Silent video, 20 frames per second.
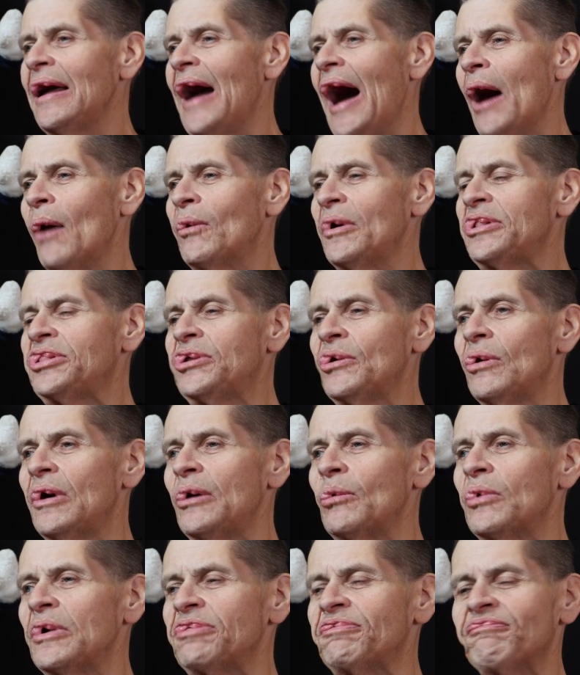I would do it
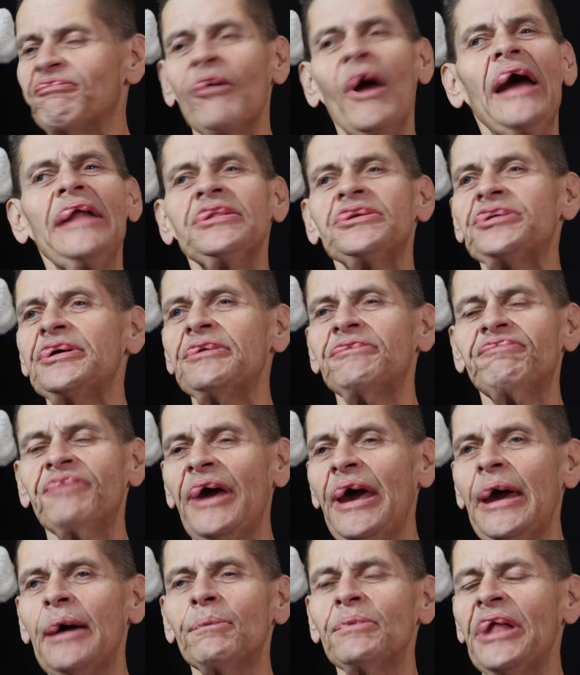with friends and
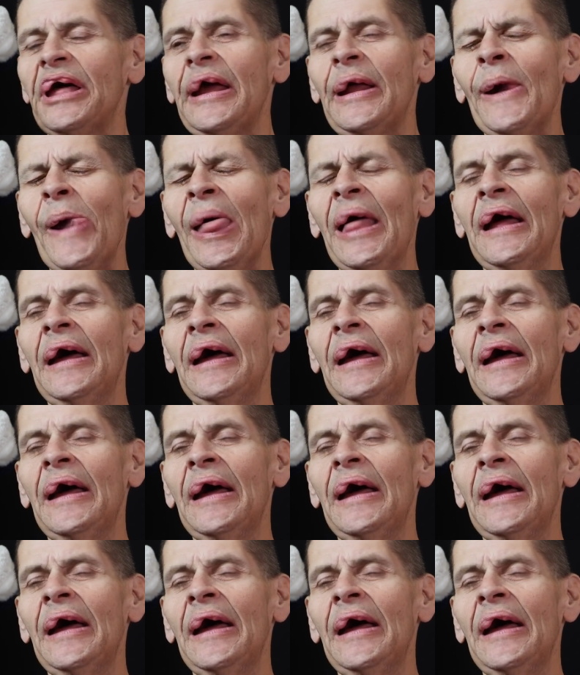family,